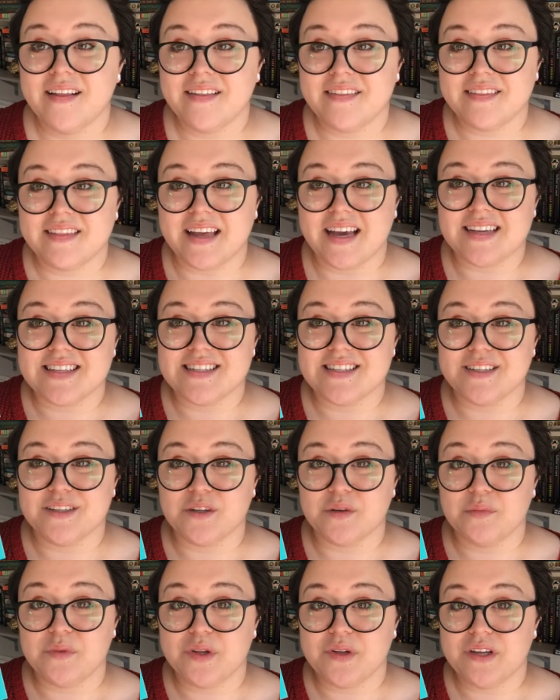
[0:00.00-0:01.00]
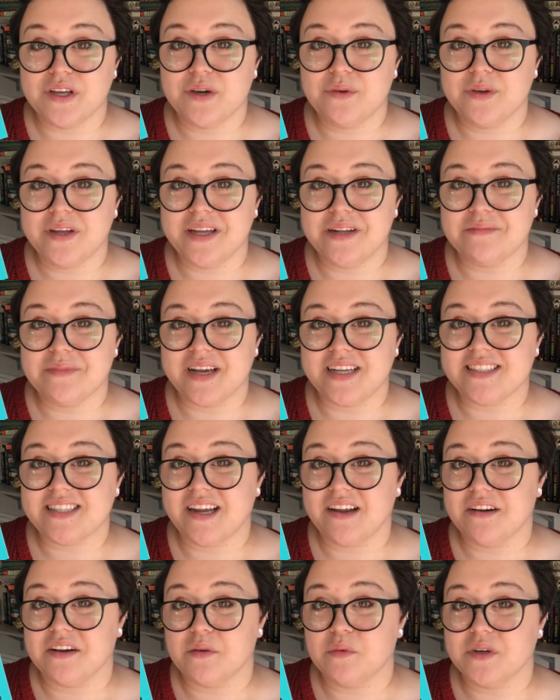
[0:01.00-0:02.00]
The Accidental Beauty Queen by
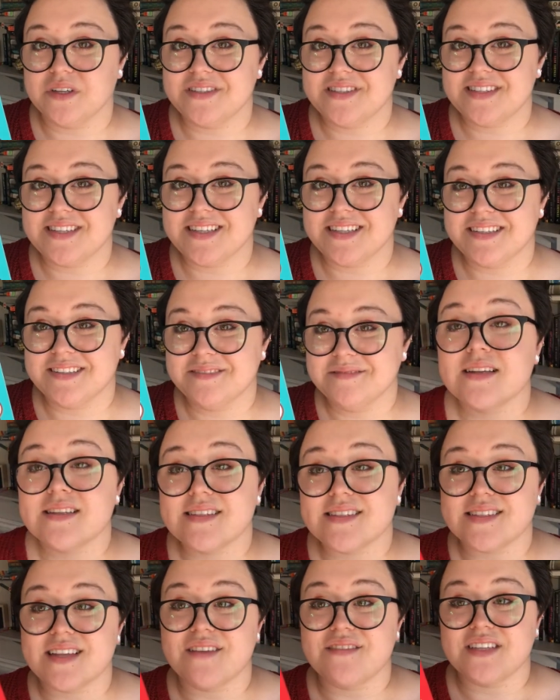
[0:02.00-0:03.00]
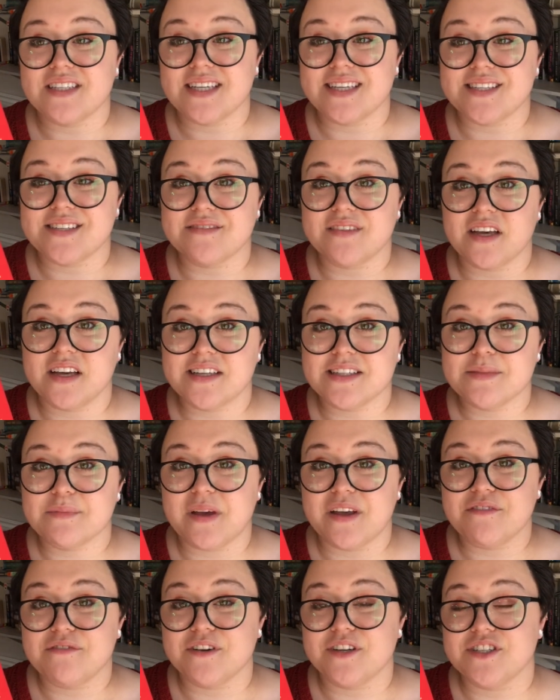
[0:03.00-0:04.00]
Terry Wilson, Seven Days of Us
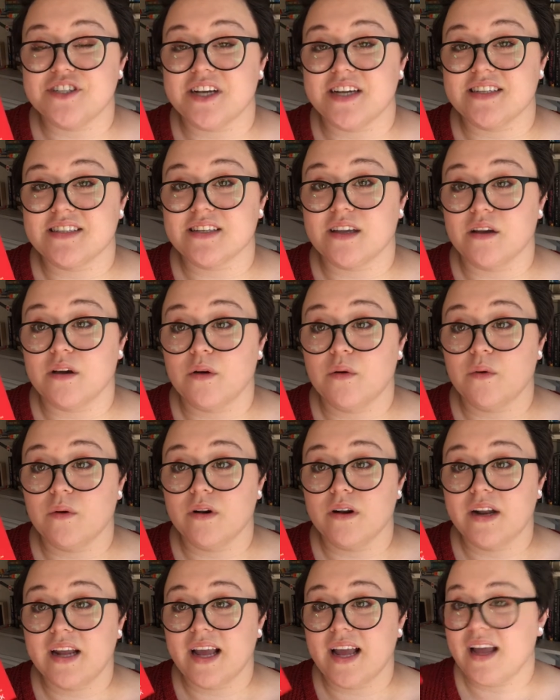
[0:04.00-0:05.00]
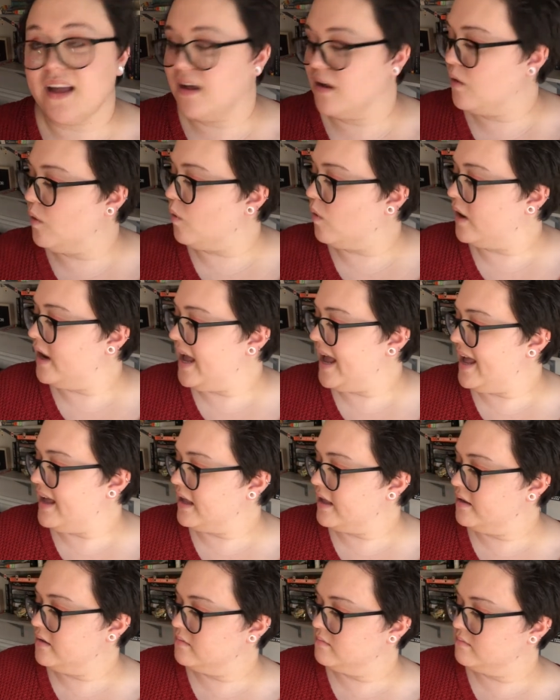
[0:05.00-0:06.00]
by Francesca Hornack, Hornack?